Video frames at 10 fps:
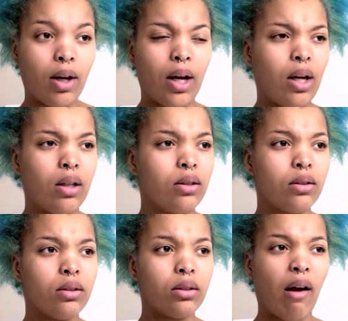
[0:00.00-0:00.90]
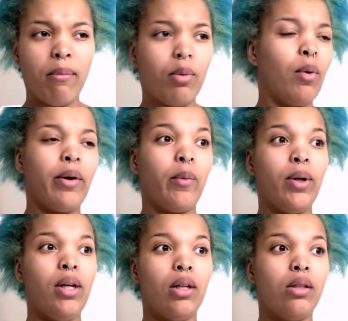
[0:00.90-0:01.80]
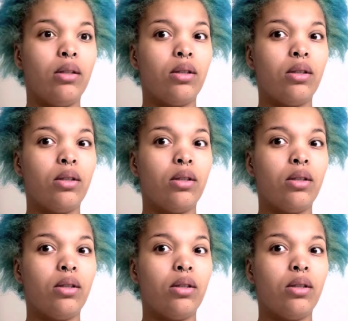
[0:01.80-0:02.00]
like, I've been wearing wigs.